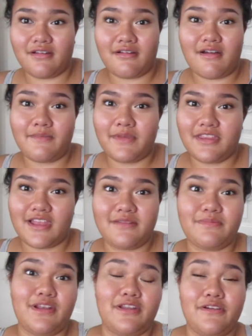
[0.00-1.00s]
comment
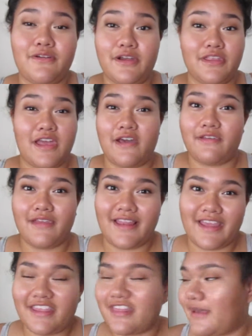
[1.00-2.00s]
down below on how you
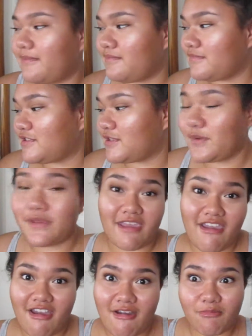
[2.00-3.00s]
like them. So
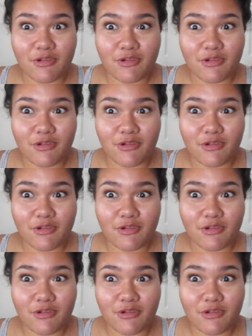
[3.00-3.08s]
yeah.